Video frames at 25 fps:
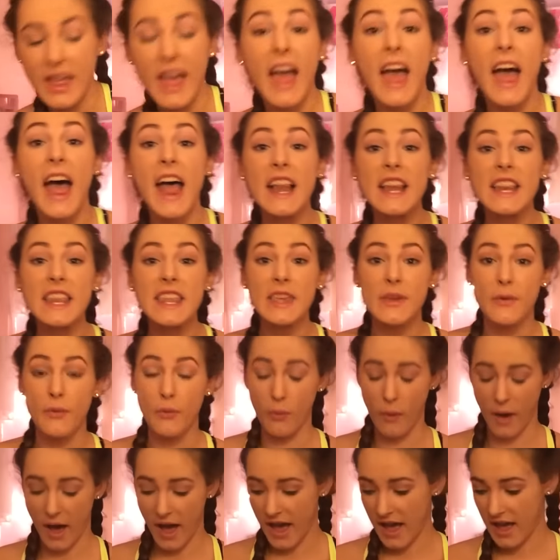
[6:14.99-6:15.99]

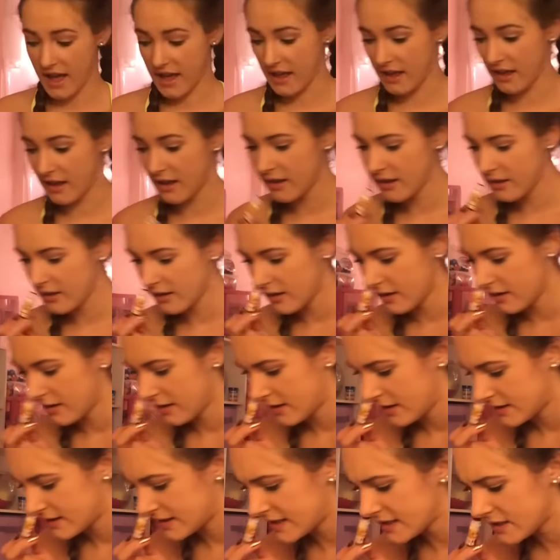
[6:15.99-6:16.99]
Anyway,
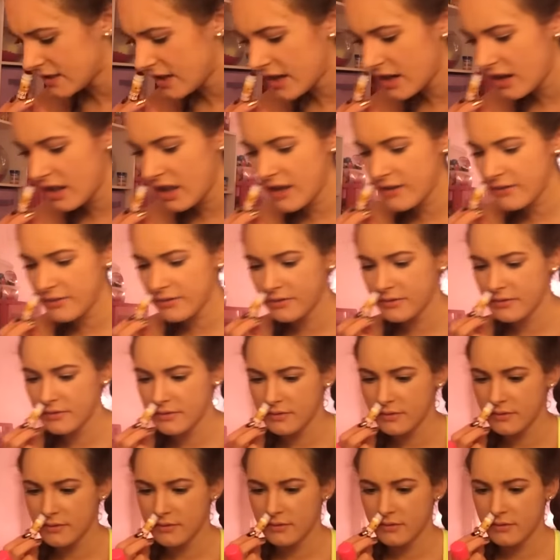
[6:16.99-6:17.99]
is this Lot of Love?
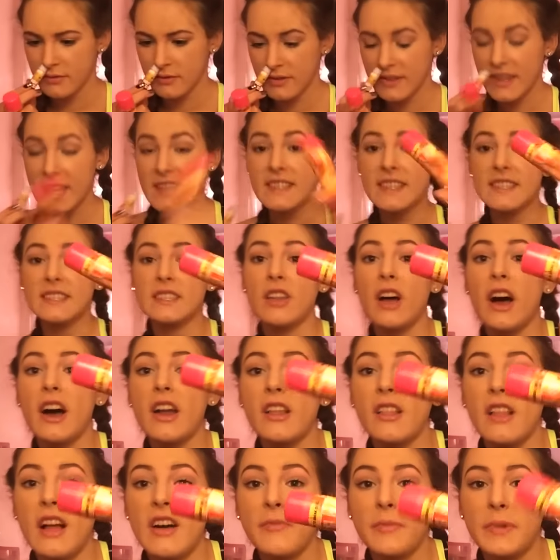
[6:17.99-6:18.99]
This is
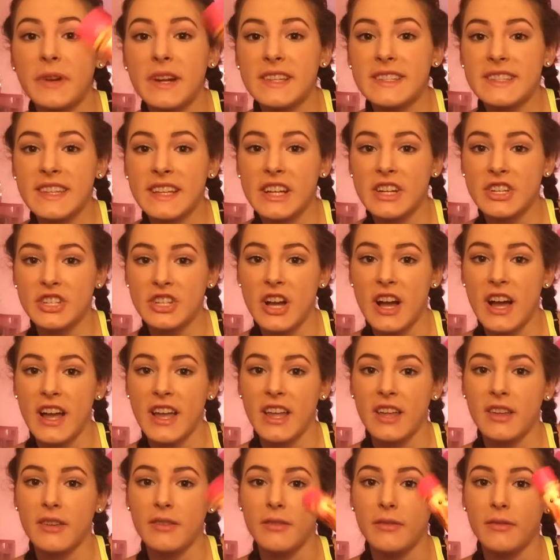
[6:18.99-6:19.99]
Lotta Luv, but it's like a
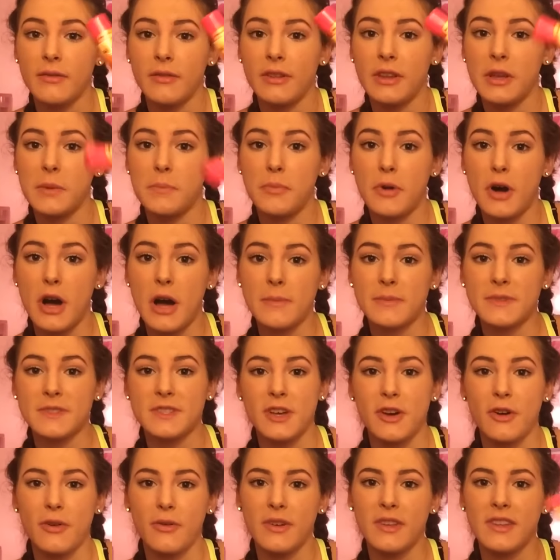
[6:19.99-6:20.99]
giant lip balm,
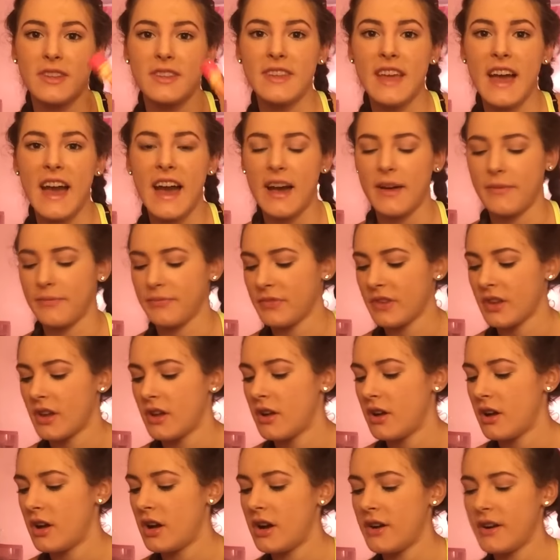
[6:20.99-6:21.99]
so yeah.
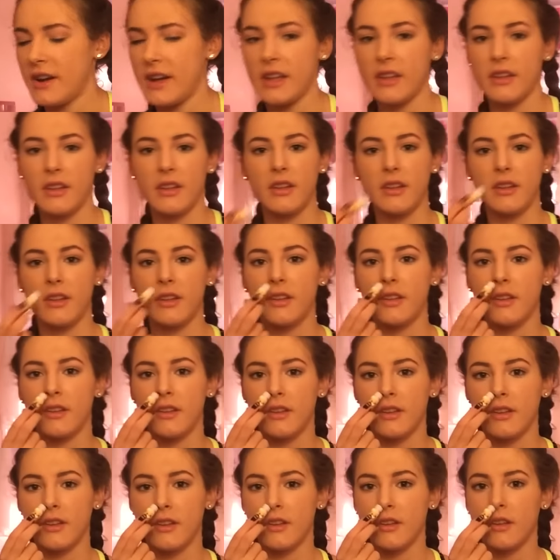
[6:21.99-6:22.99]
All right.
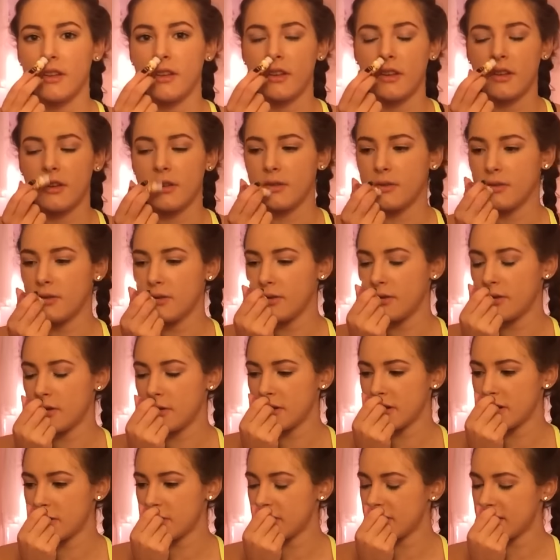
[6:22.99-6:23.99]
Ooh,
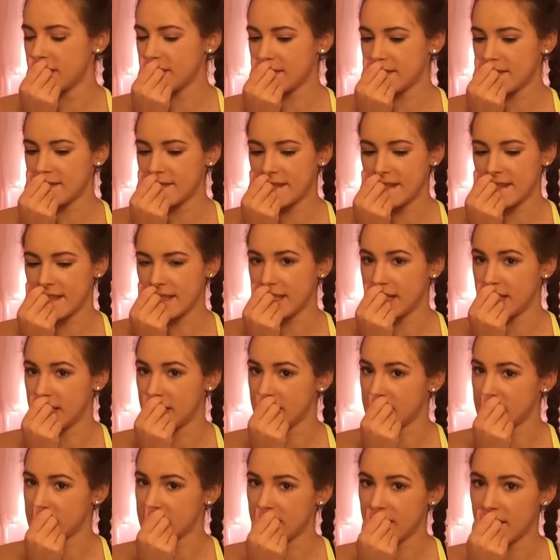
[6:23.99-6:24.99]
I'm gonna put this on my
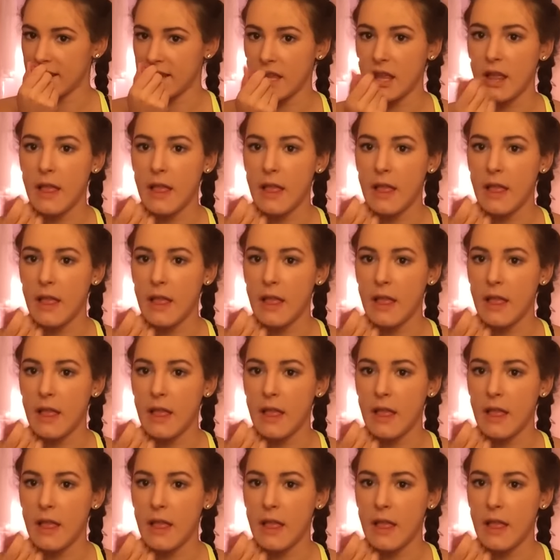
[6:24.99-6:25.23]
lips.